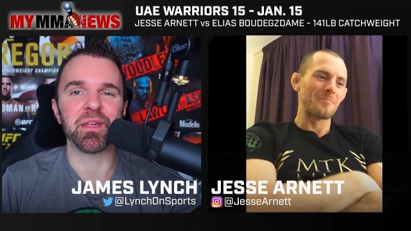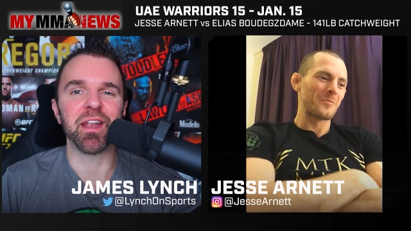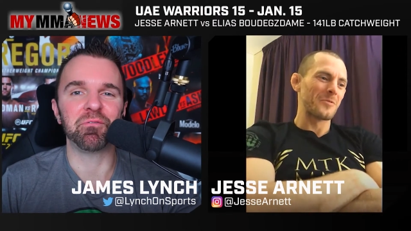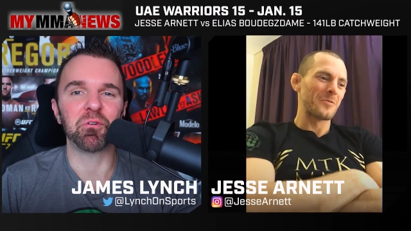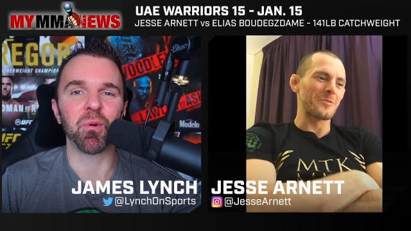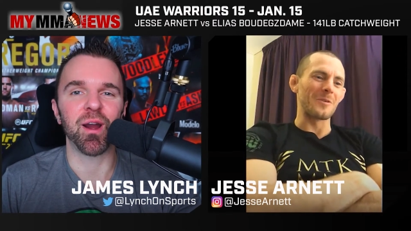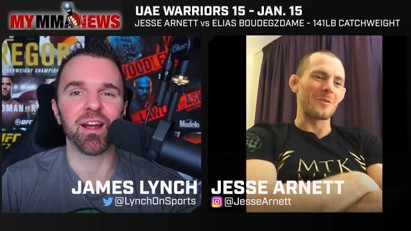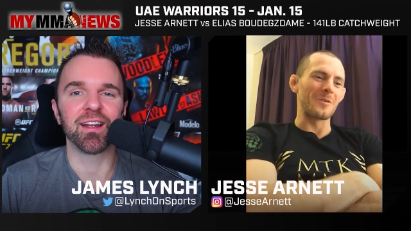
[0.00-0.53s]
Speaker 1: been
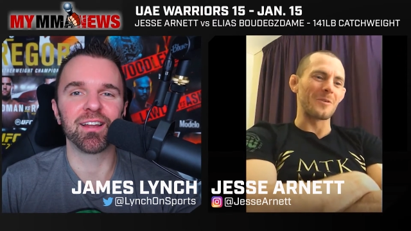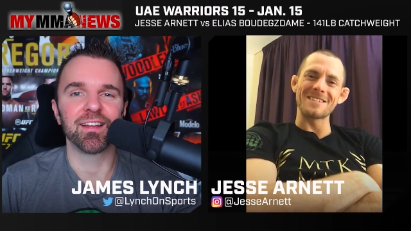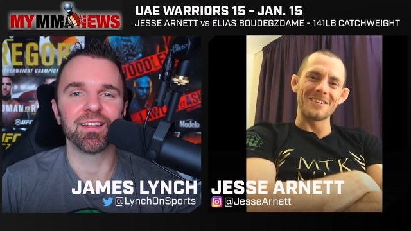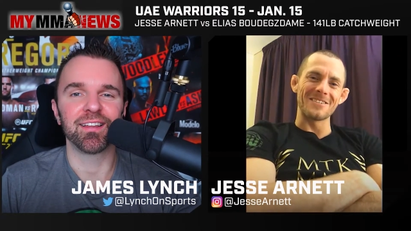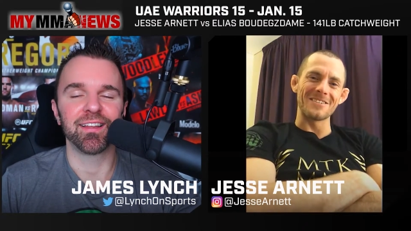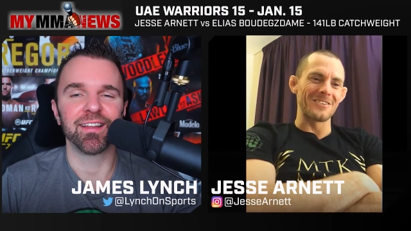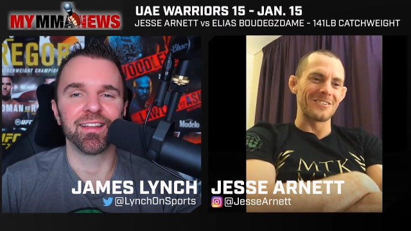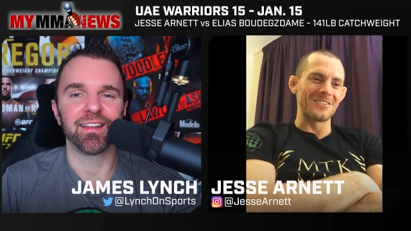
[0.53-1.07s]
everywhere.
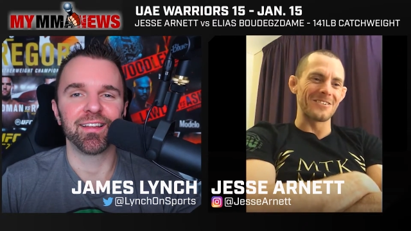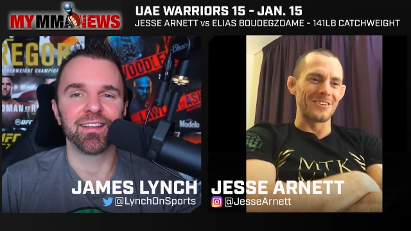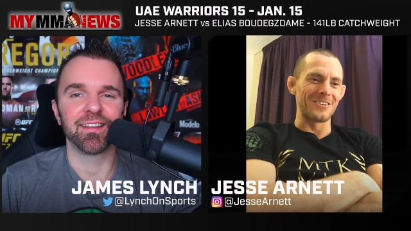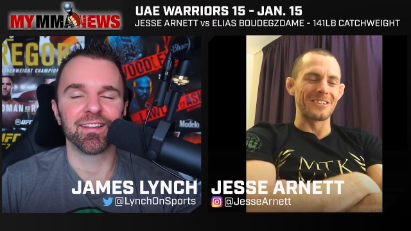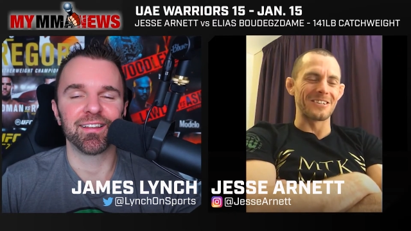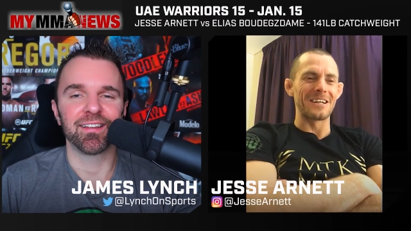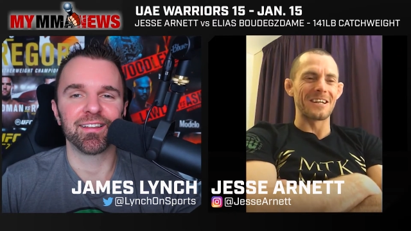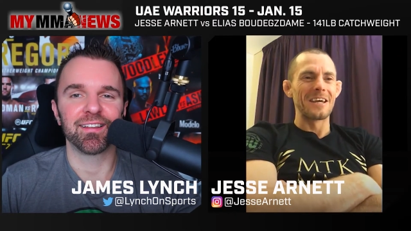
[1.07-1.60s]
26.
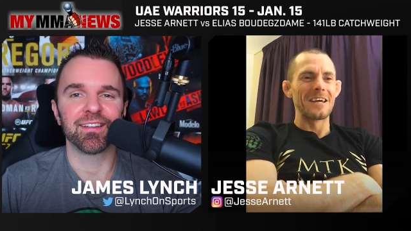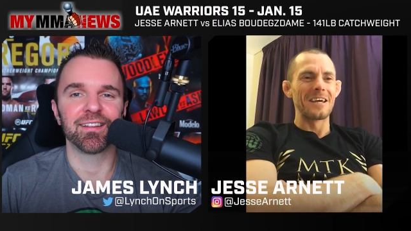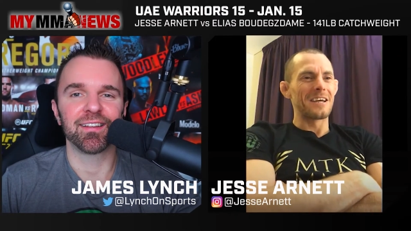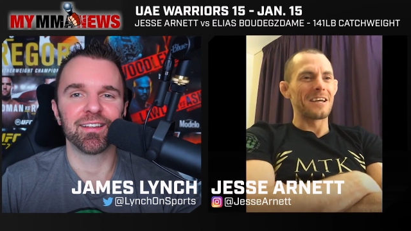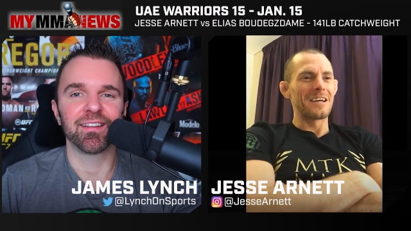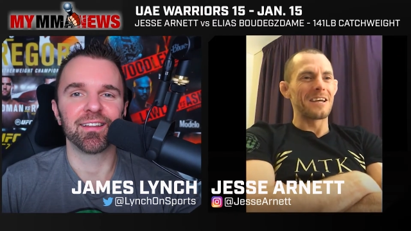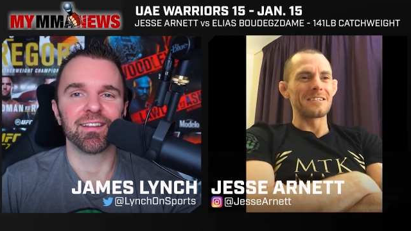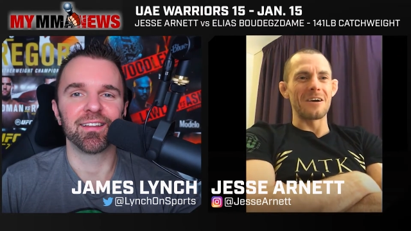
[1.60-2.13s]

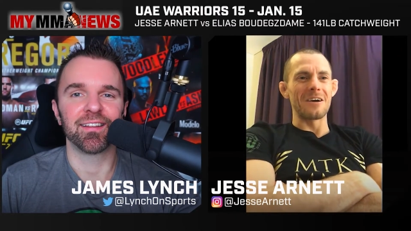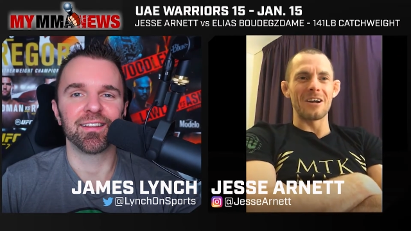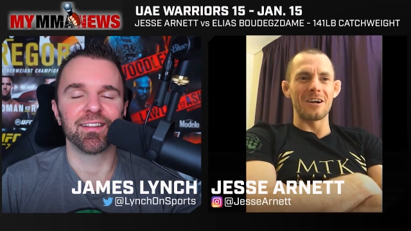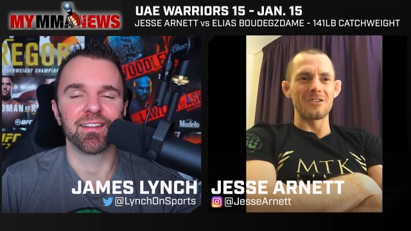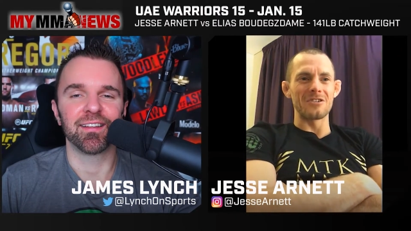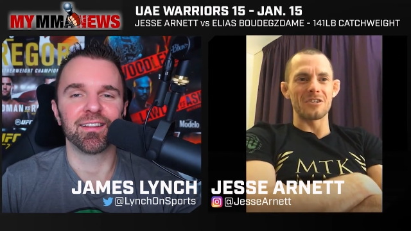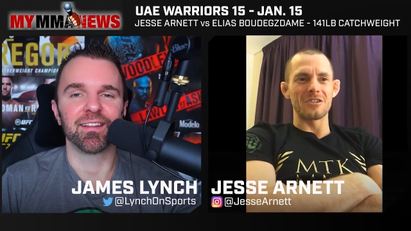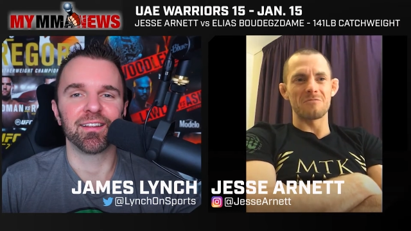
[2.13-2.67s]
He's out
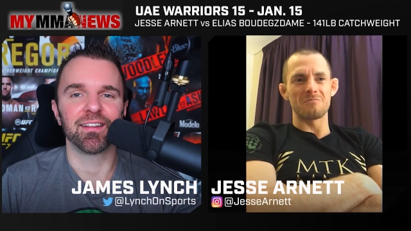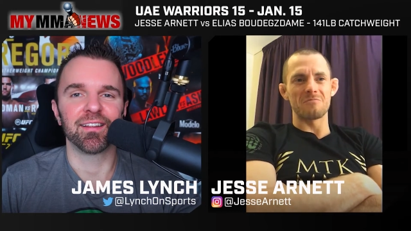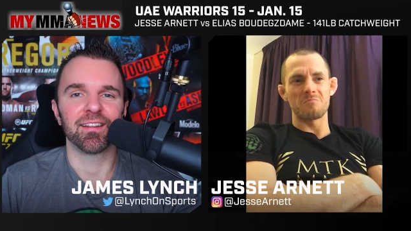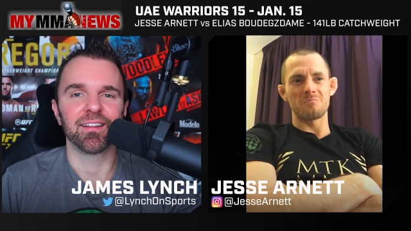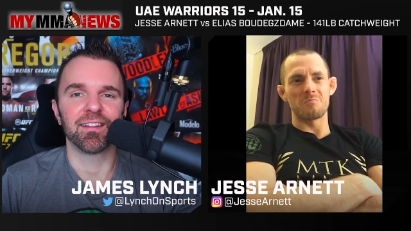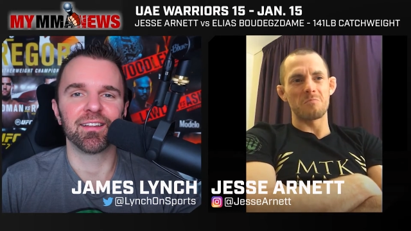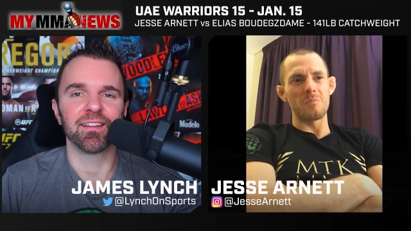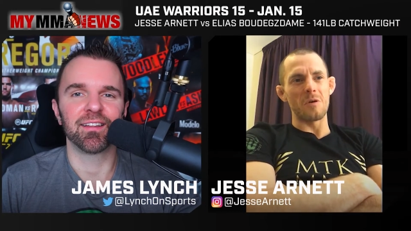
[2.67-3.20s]
here just
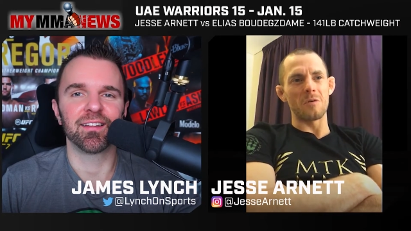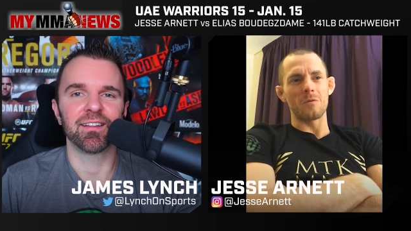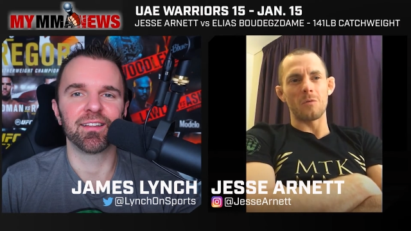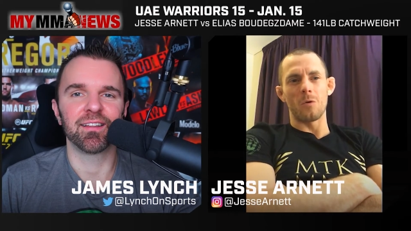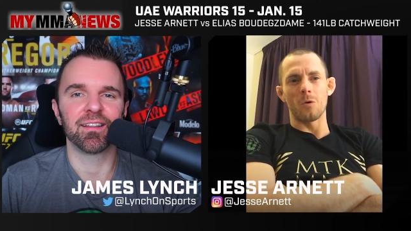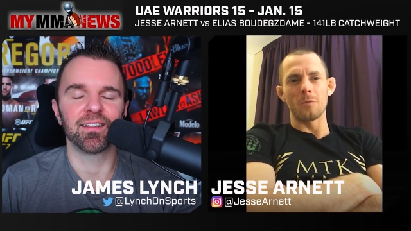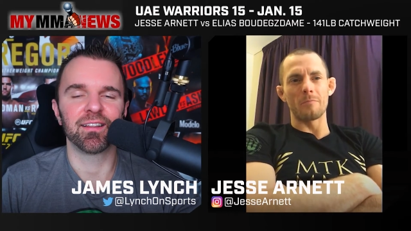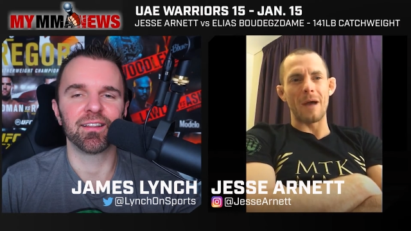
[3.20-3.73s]

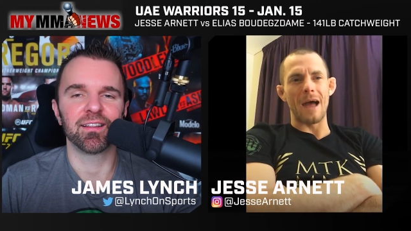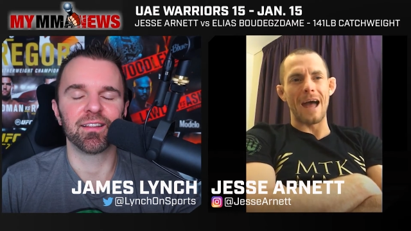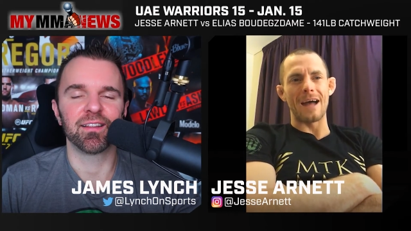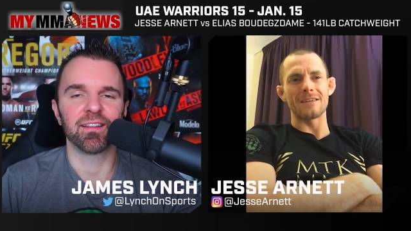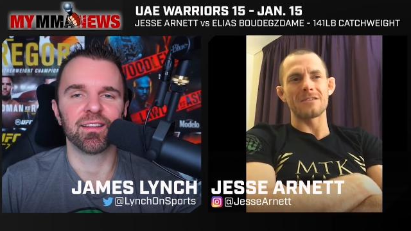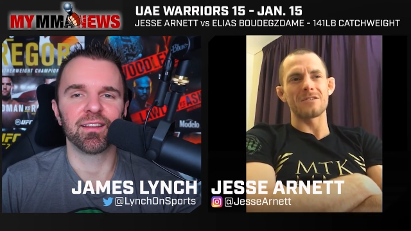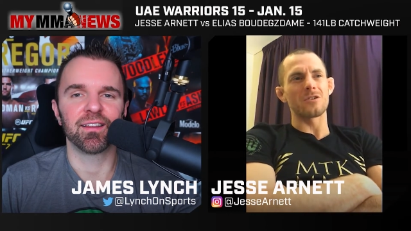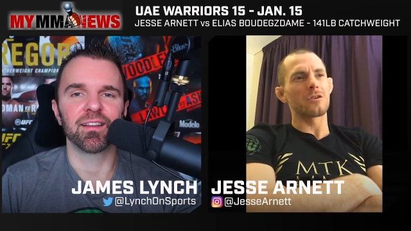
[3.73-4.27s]
holding
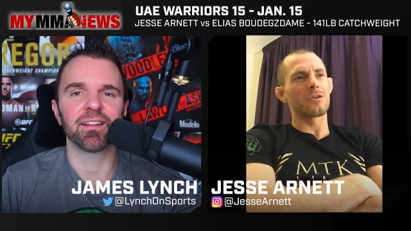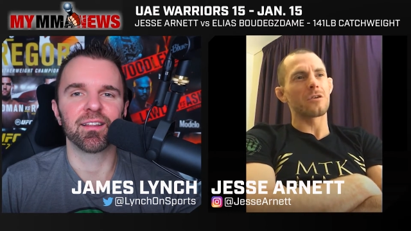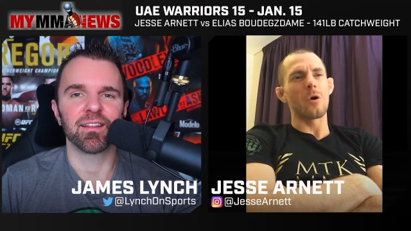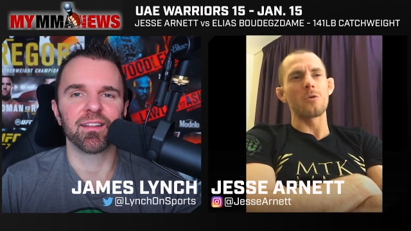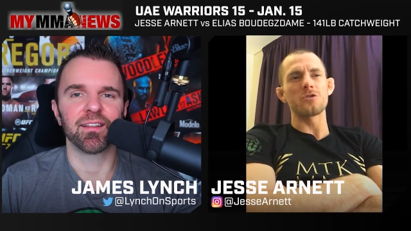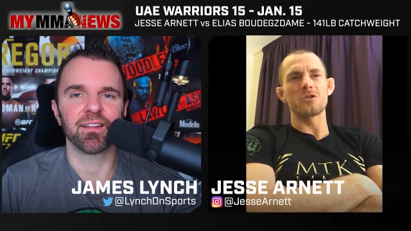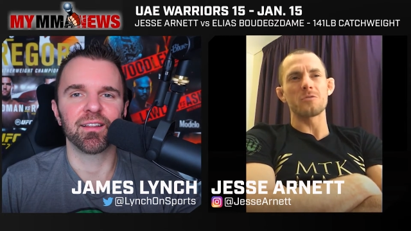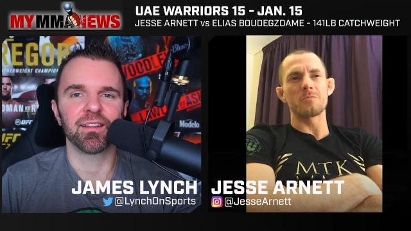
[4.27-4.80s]
pads
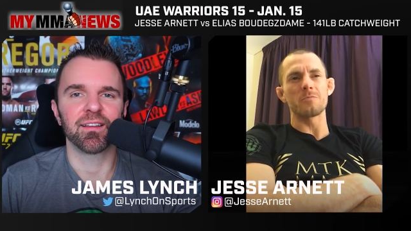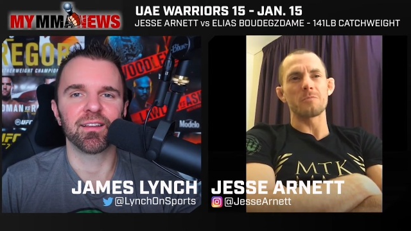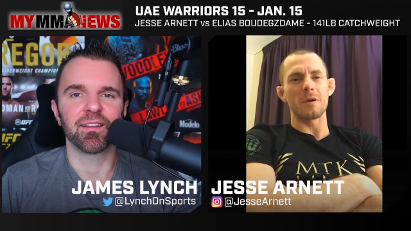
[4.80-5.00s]
and coaching